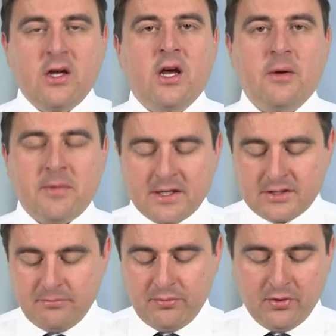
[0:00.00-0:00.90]

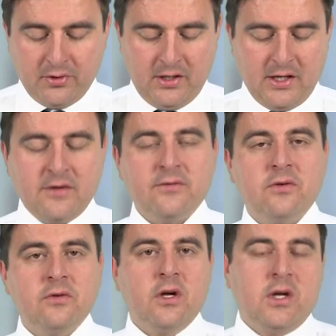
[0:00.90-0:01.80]
at a board
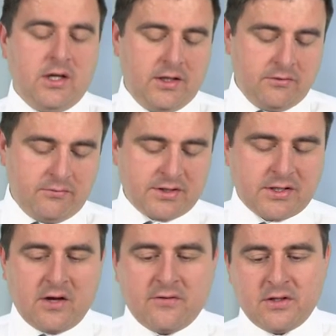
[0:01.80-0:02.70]
level in the
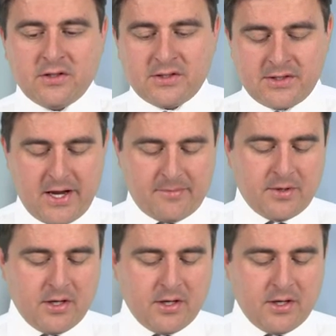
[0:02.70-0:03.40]
risk governance step.